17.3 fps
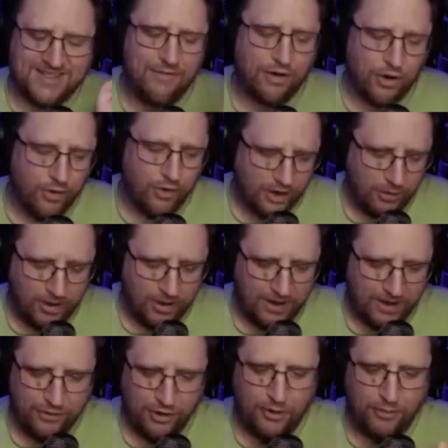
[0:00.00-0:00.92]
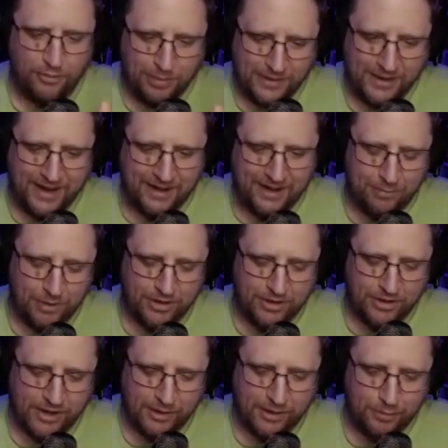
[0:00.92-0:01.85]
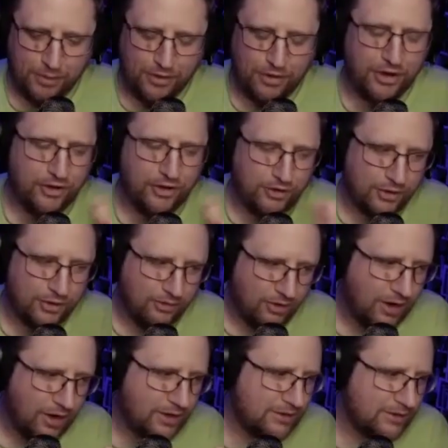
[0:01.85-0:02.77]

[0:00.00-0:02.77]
never going away. If you don't bleed building a computer, you're doing it wrong.